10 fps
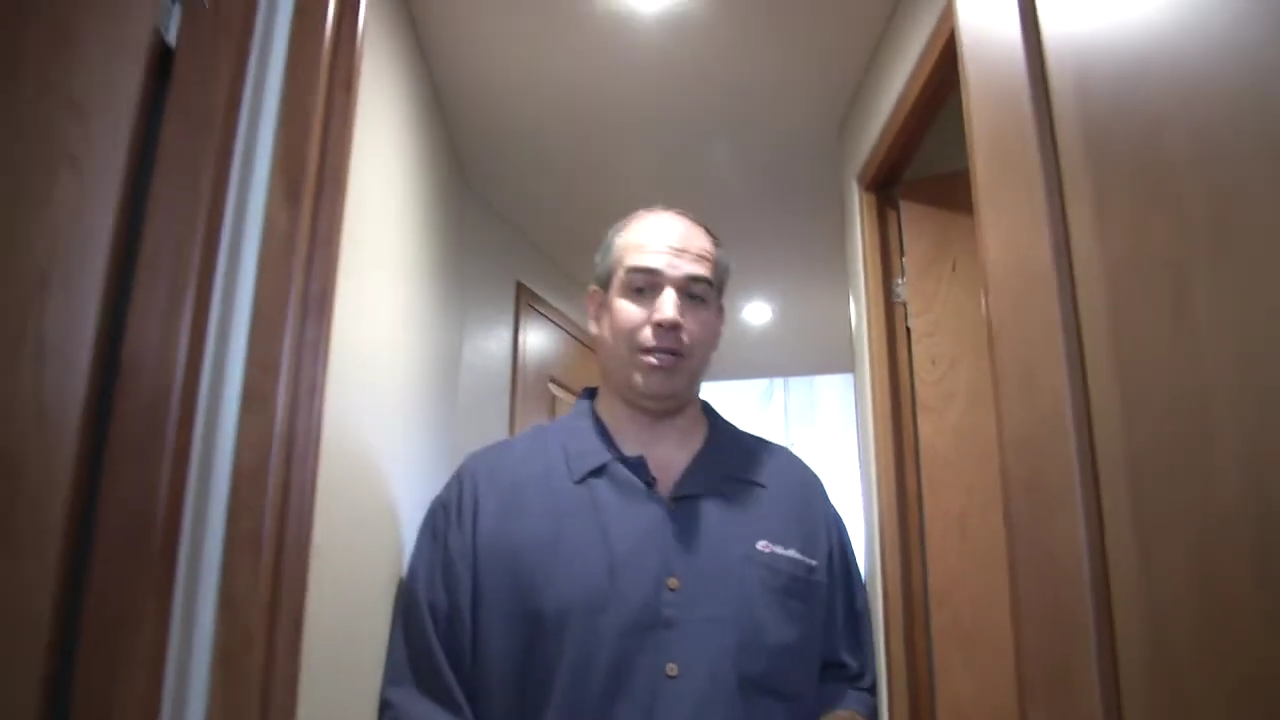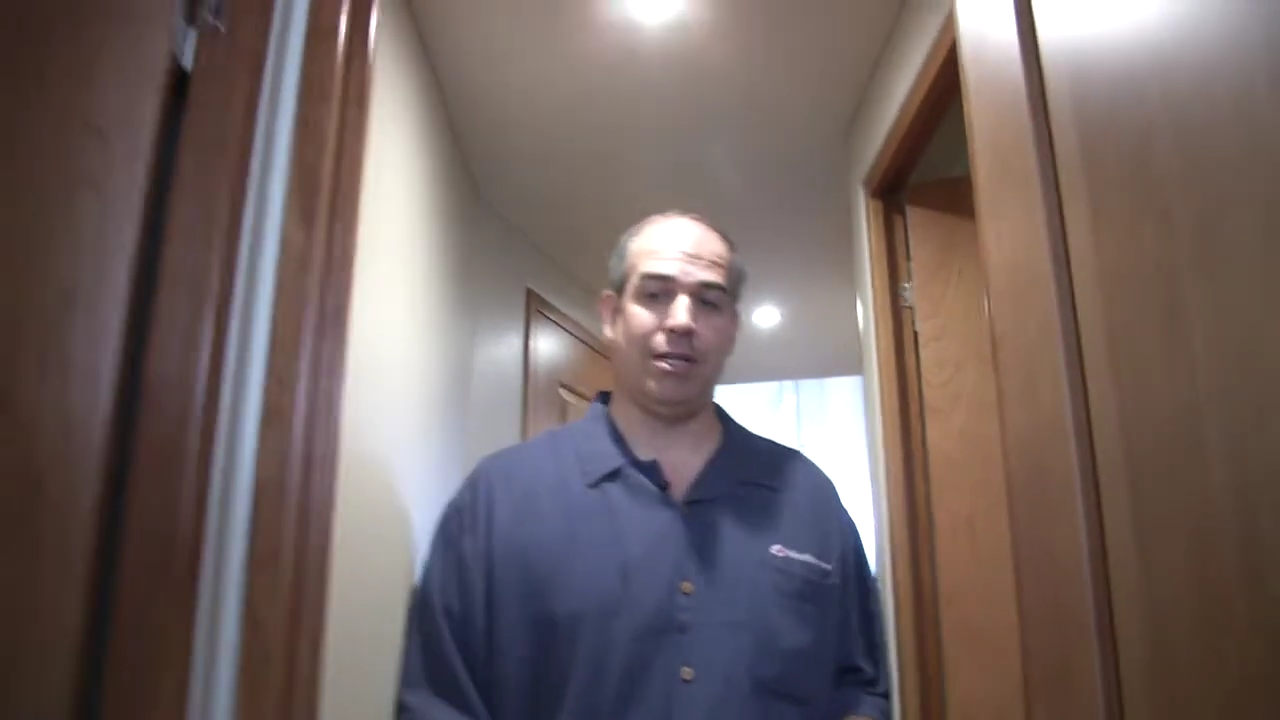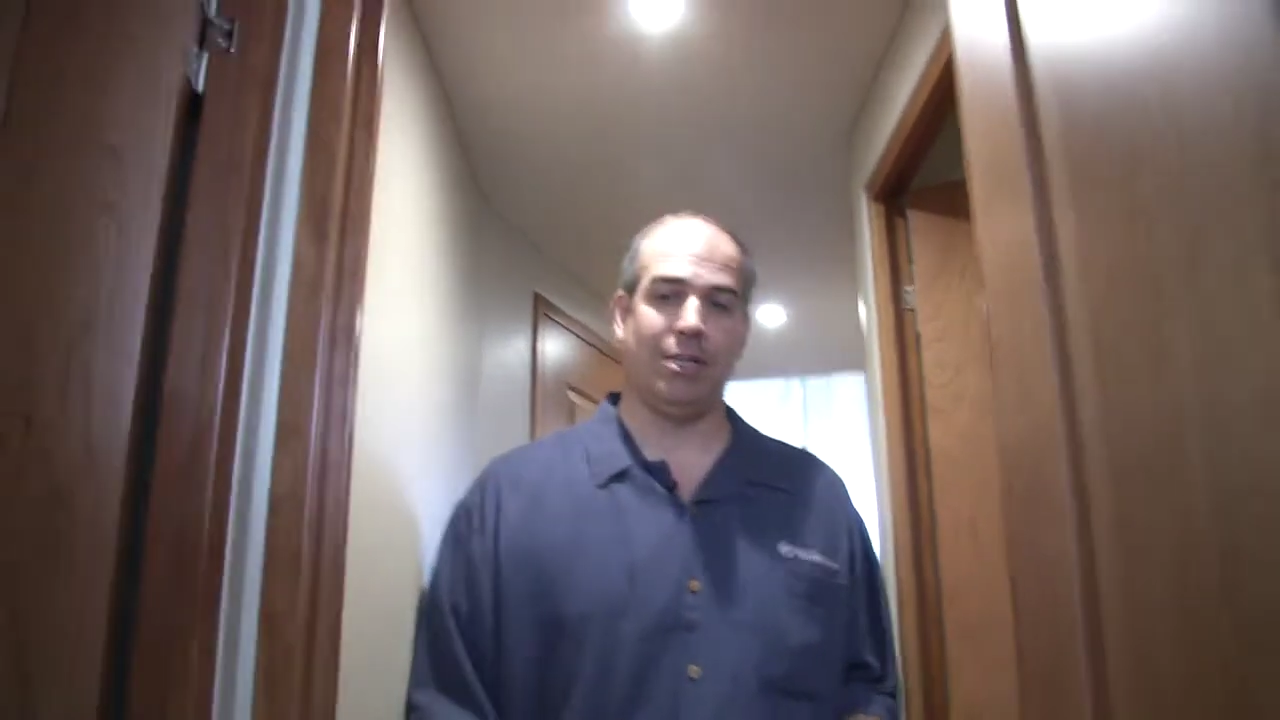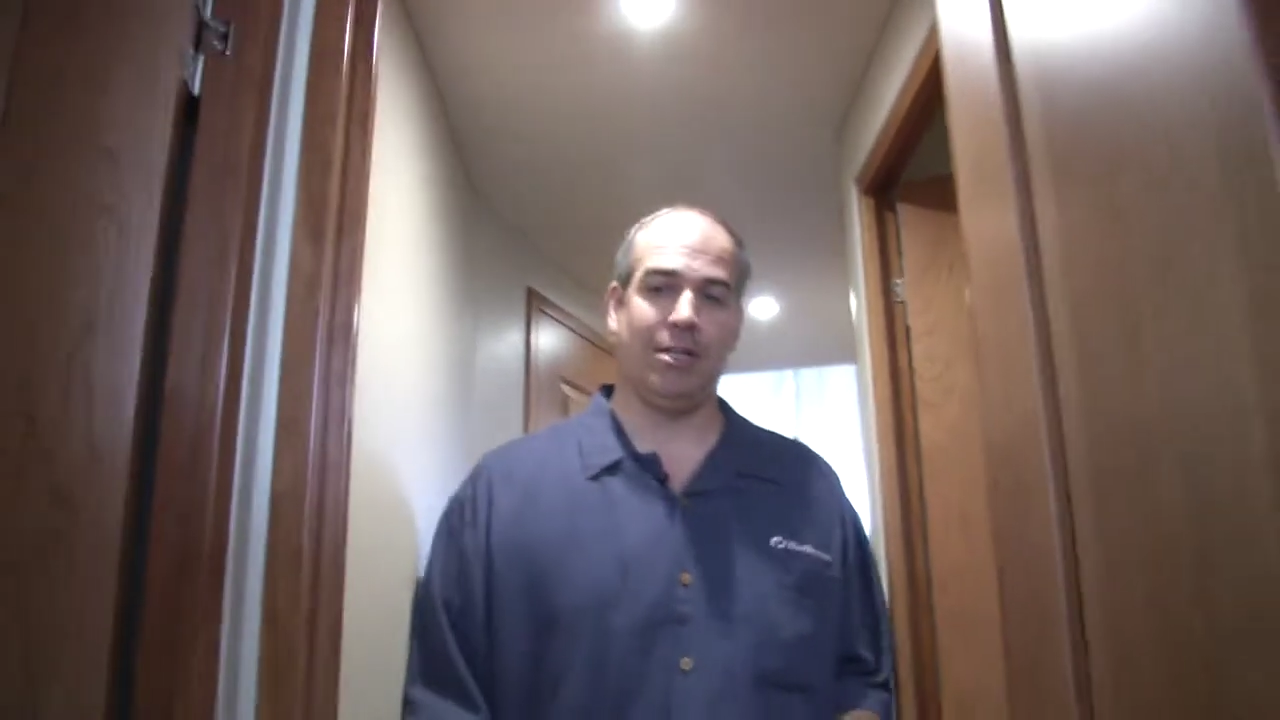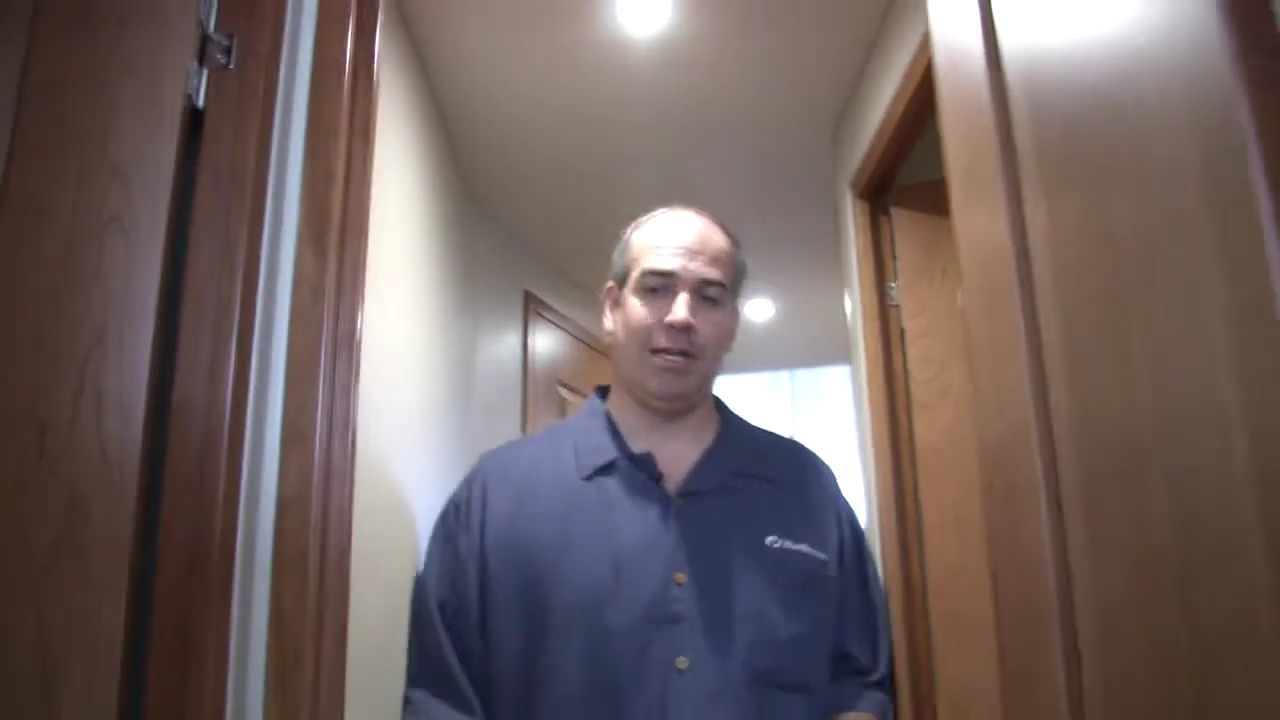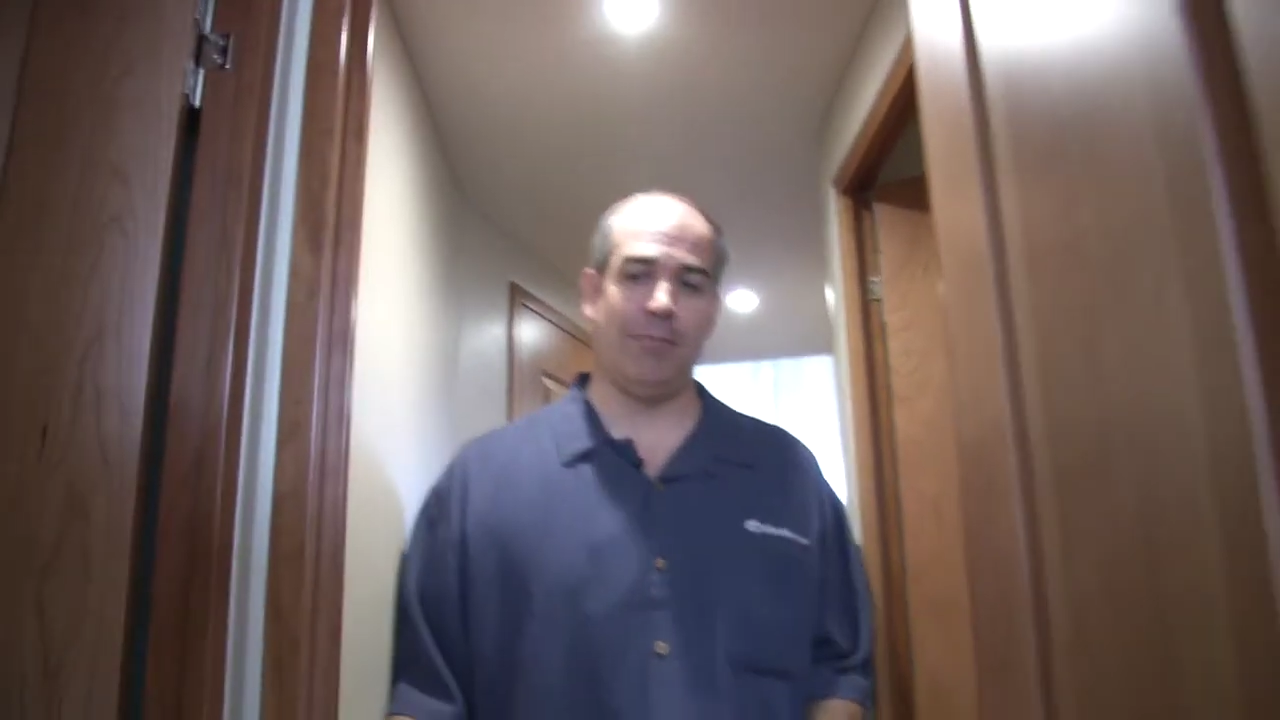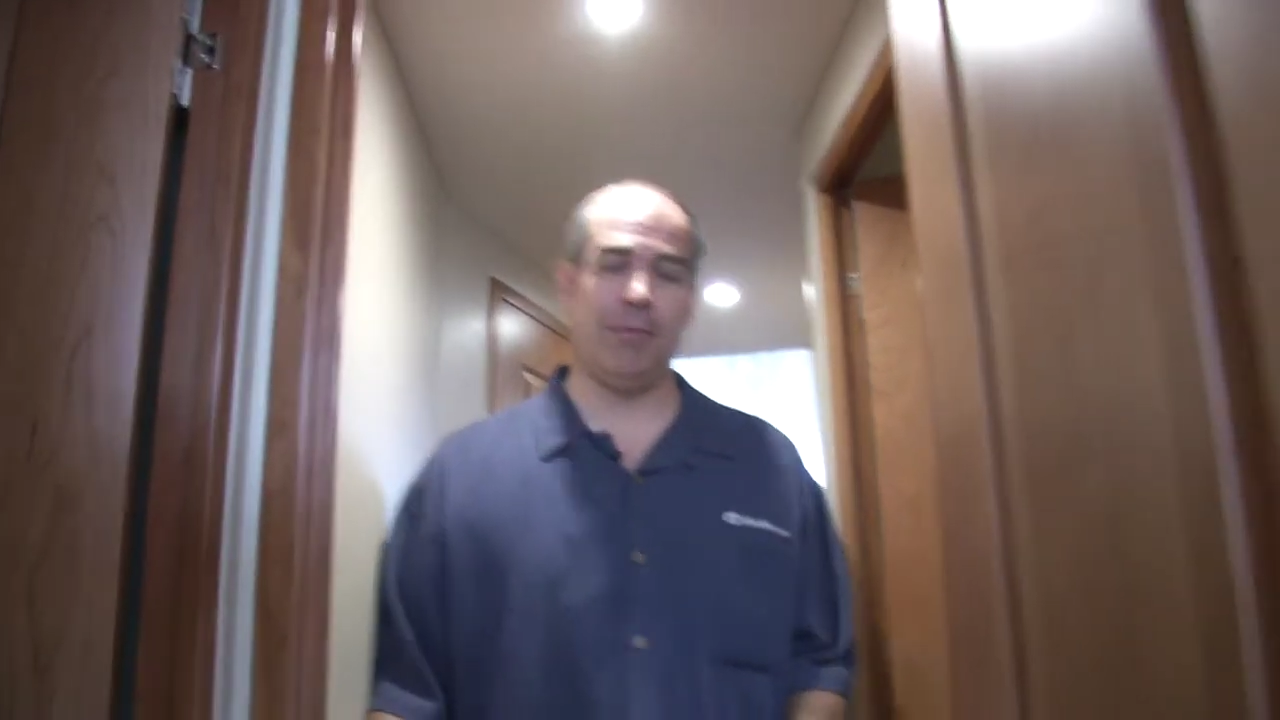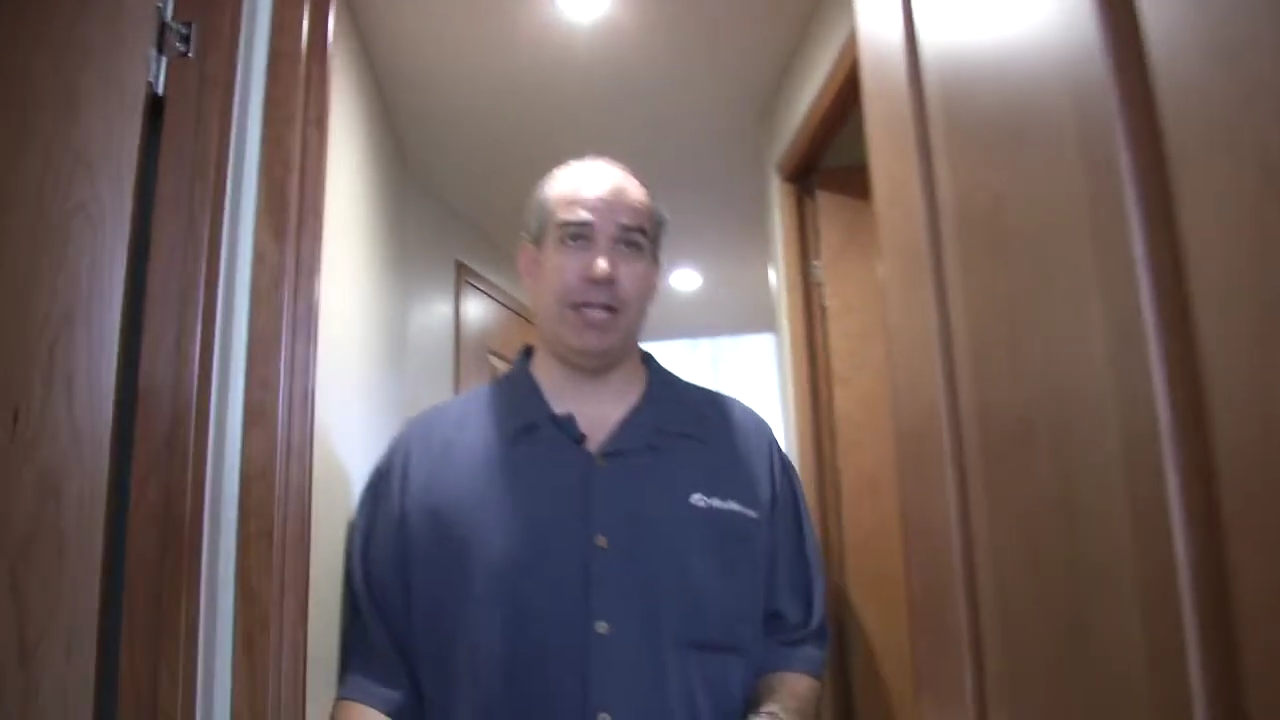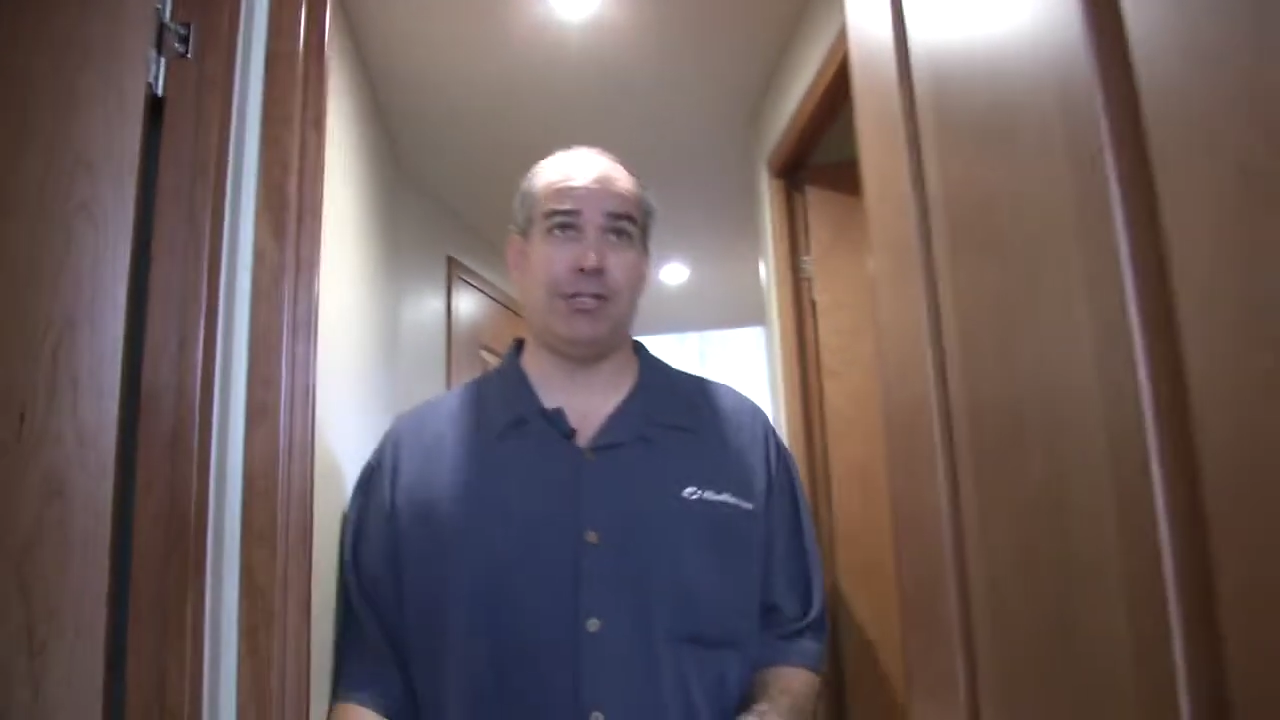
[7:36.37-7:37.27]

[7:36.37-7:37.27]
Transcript: there and